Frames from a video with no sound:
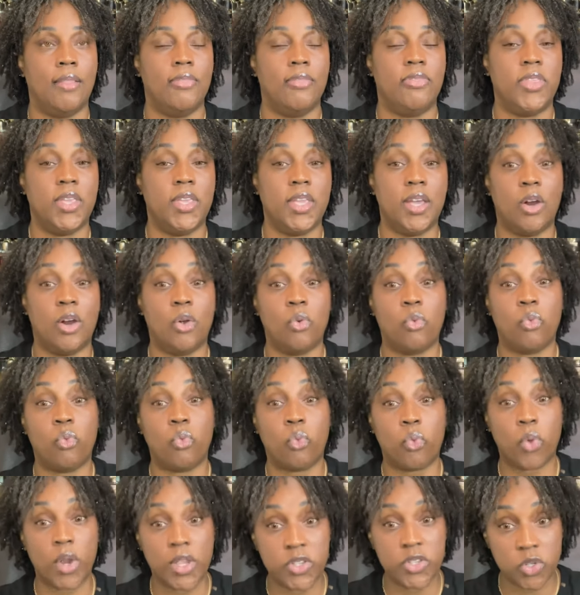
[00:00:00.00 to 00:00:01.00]
The
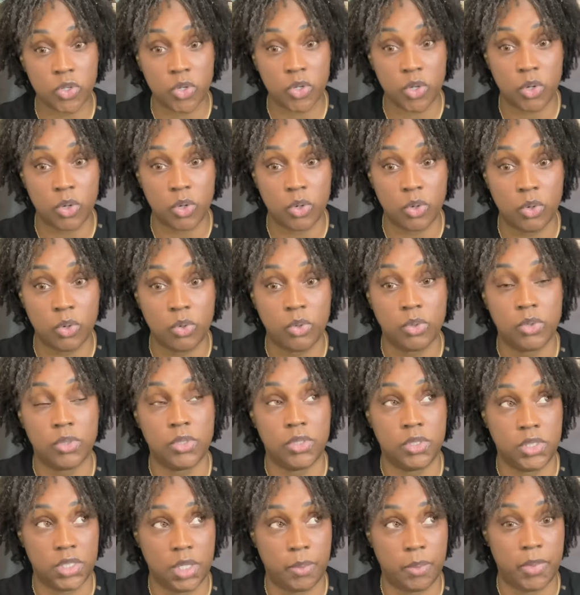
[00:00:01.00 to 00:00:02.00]
original
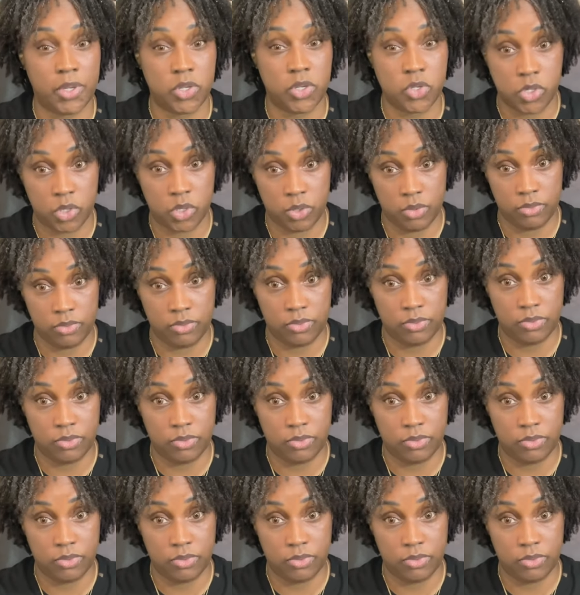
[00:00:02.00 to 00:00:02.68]
Jimmy Choo.